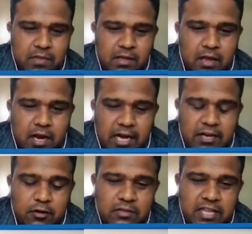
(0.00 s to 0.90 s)
I
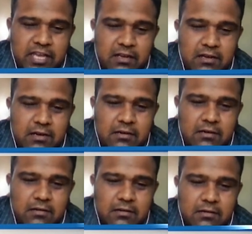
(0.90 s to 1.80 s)
don't think
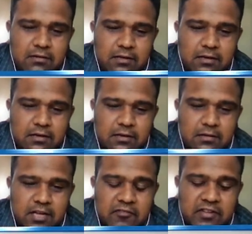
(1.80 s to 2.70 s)
the
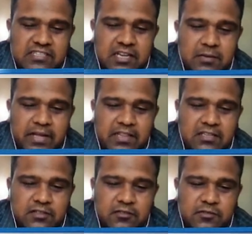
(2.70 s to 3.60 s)
conventional
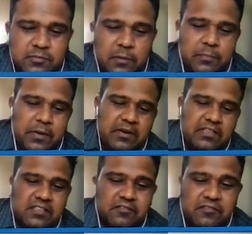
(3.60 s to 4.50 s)
methods of sperm
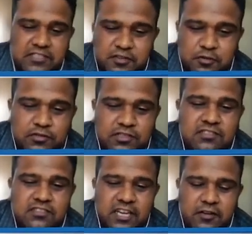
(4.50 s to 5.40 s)
preparation, which uses
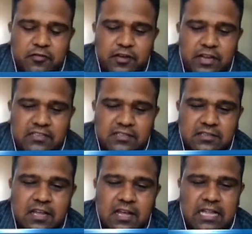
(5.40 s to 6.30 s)
centrifugation,
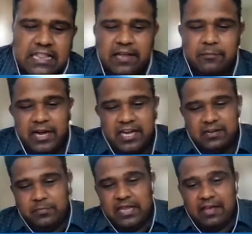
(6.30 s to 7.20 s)
they might
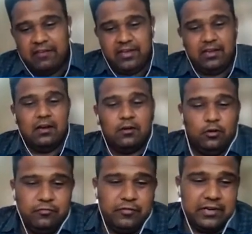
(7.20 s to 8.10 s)
be having a good
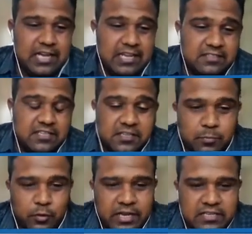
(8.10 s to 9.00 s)
fertilization
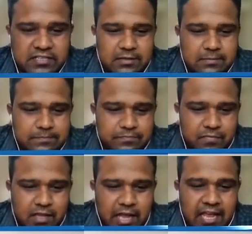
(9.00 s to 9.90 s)
potential.
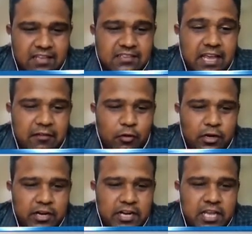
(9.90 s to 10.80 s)
As I have
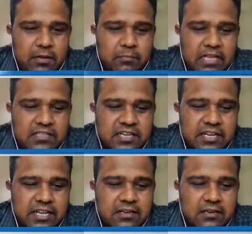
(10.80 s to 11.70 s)
already mentioned
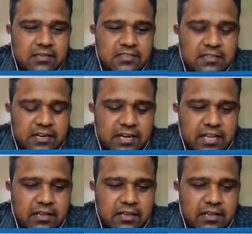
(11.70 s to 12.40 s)
in a study,